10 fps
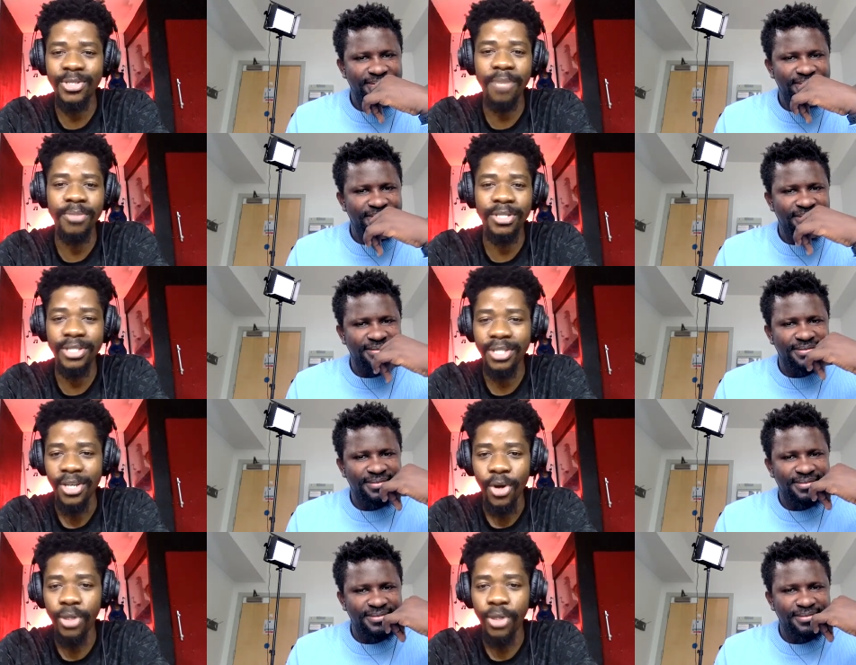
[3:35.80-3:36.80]
Speaker 1: just kept it
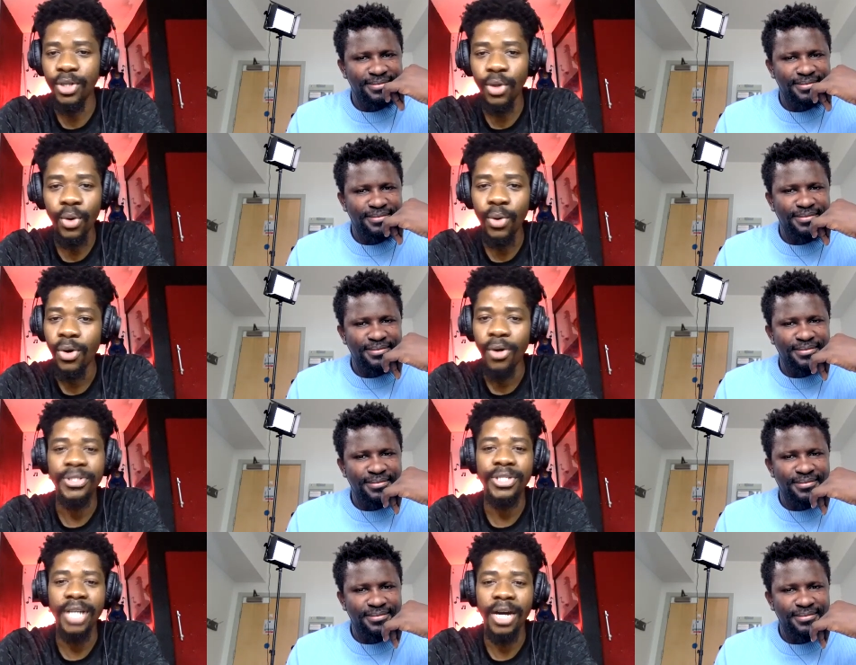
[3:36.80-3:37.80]
on the low until
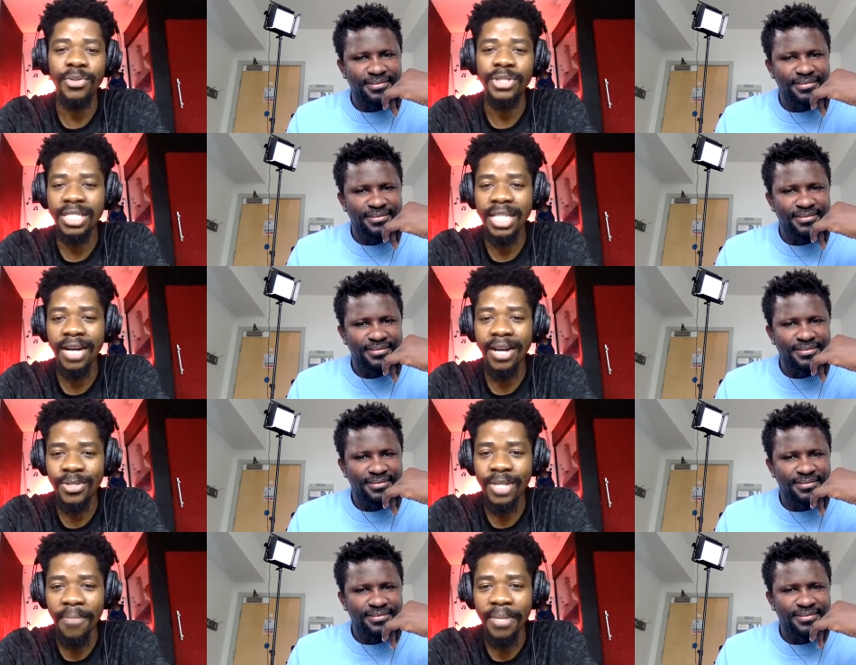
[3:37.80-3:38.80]
our Wizkid now had to like
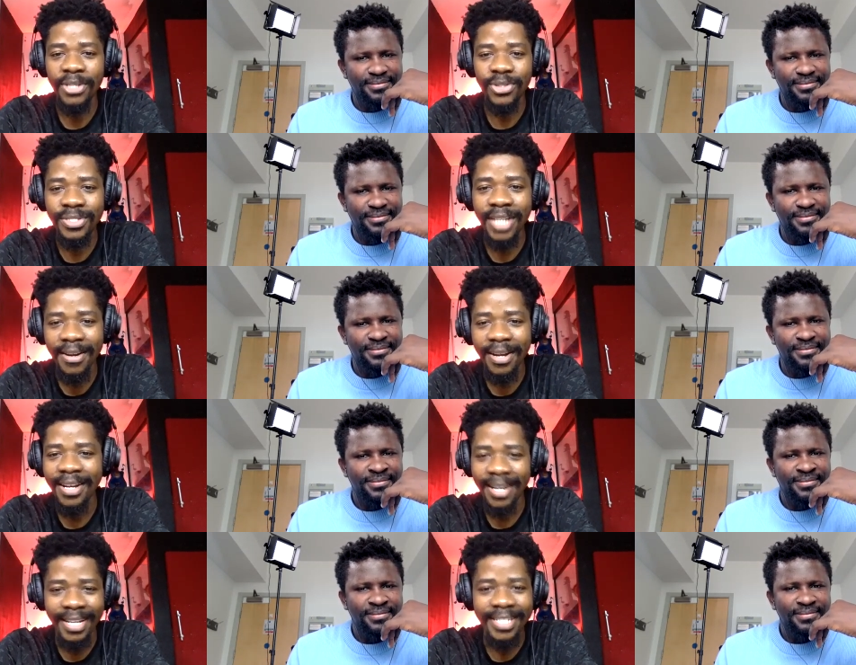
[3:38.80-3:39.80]
mention Naira,
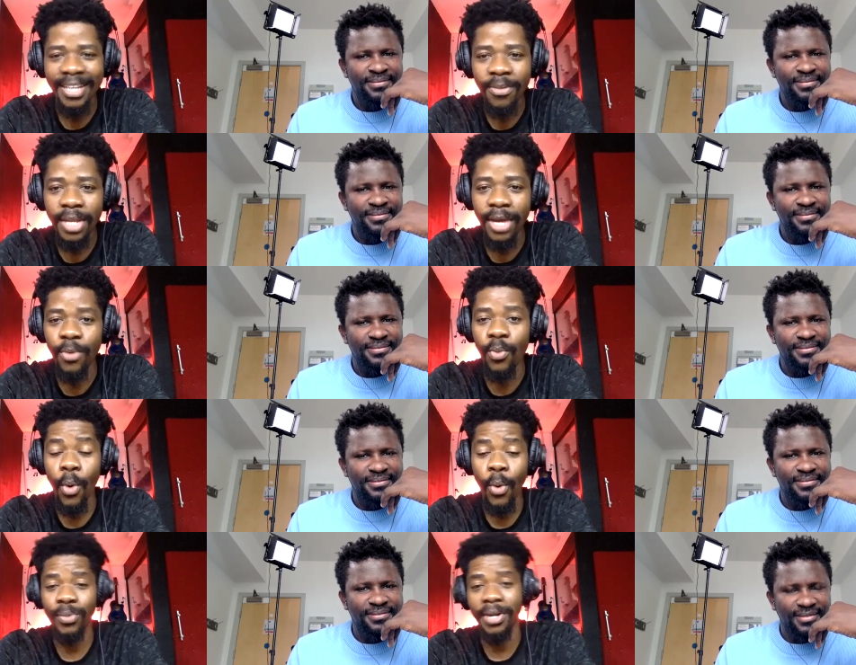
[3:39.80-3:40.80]
and we're like, "Whoa,
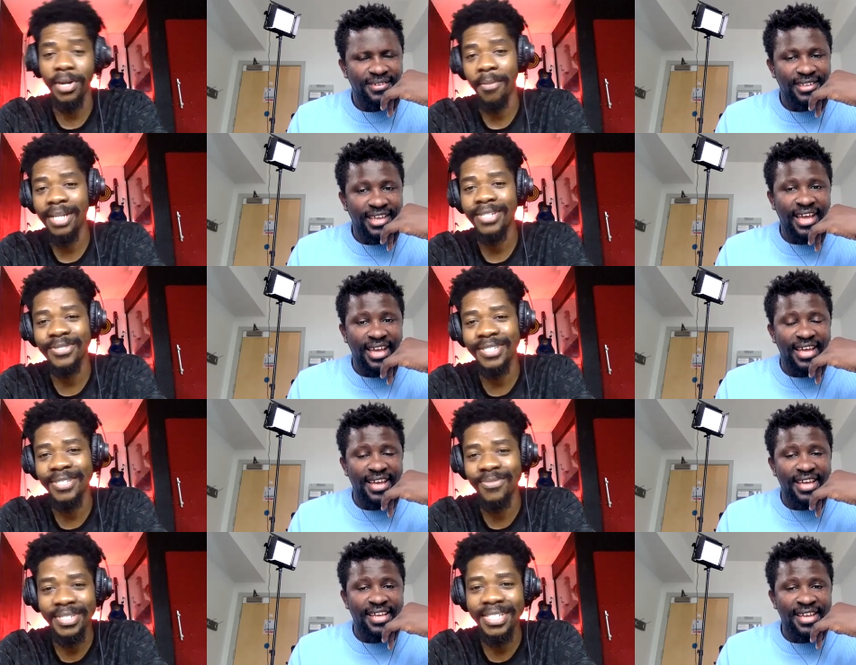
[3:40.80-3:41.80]
Naira Marley on
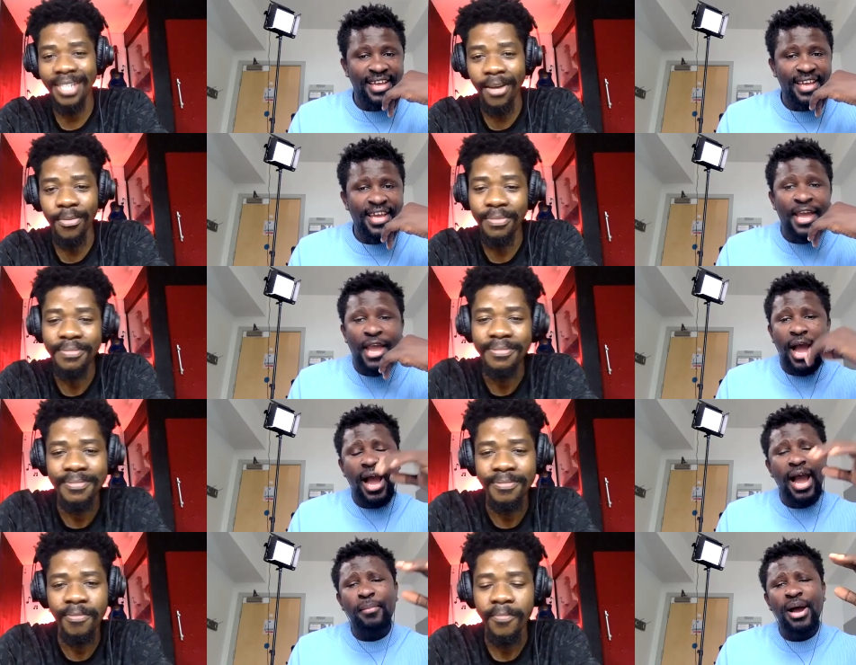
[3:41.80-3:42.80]
Yeah,
Speaker 2: yeah. I,
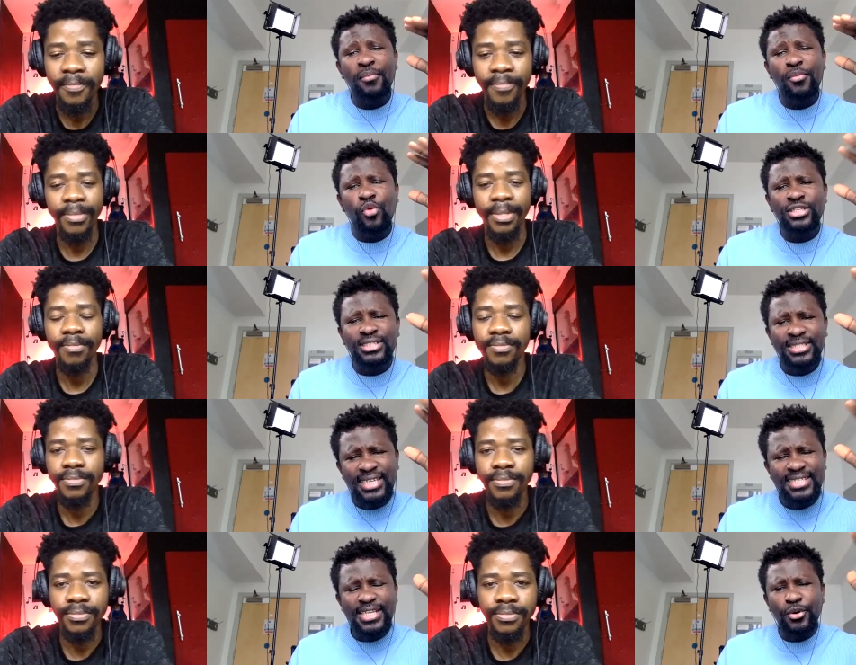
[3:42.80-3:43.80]
I, I, was
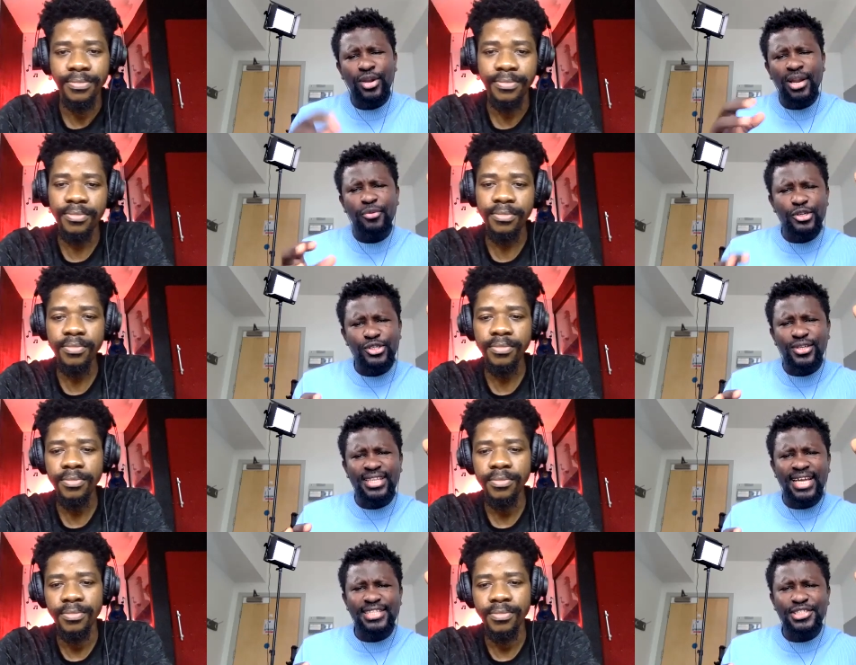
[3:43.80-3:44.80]
this a collaboration
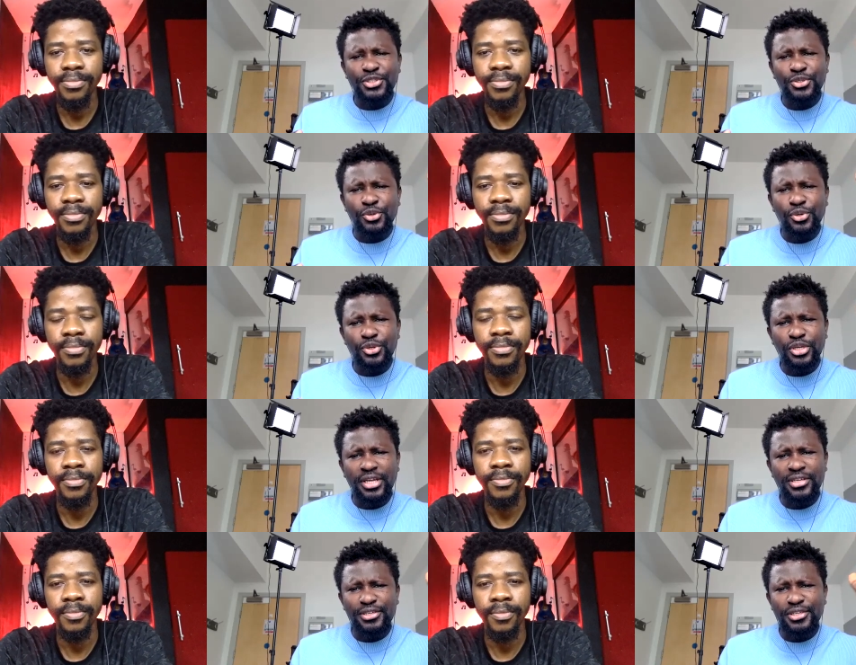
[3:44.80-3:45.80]
that you know
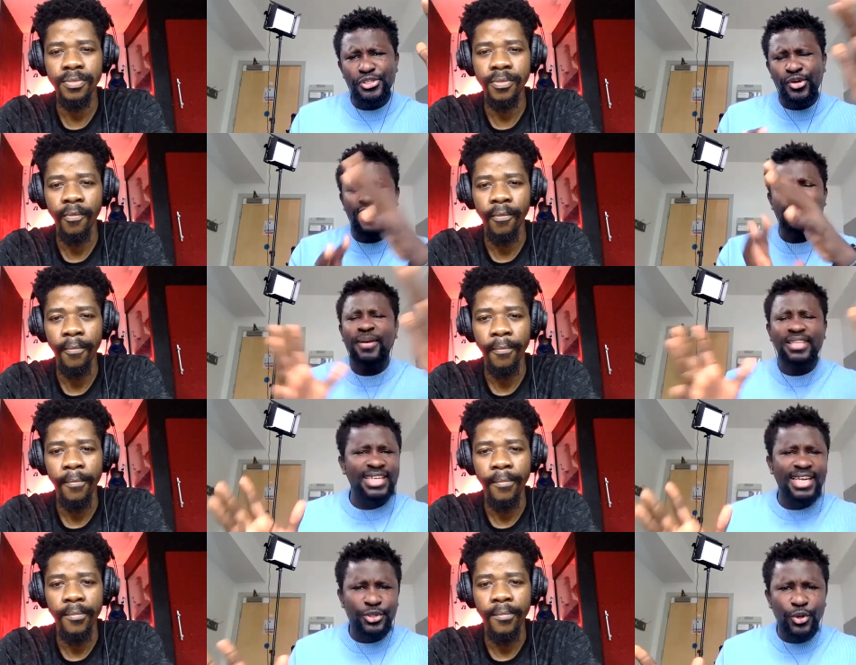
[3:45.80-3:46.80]
you
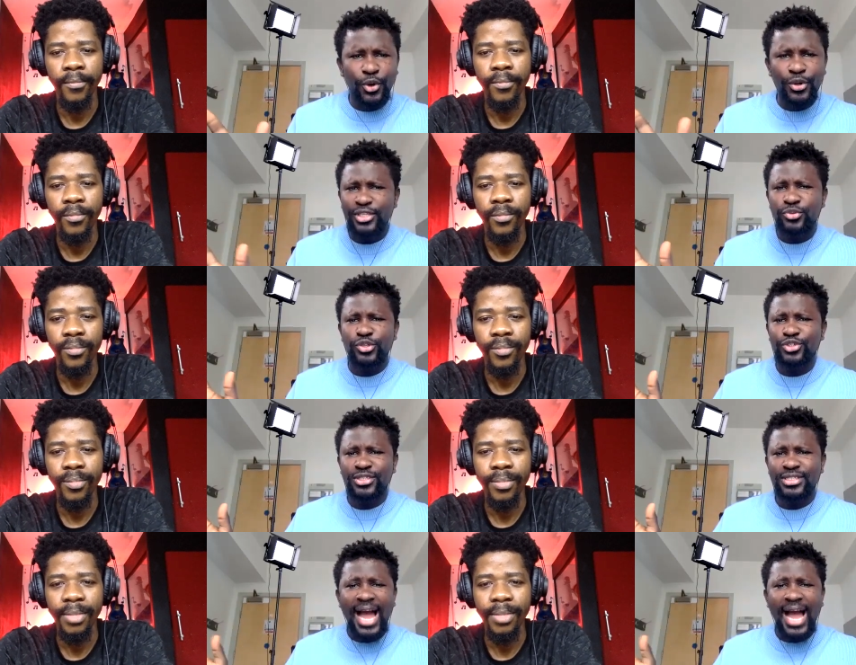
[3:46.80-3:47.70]
expected at all, or this was just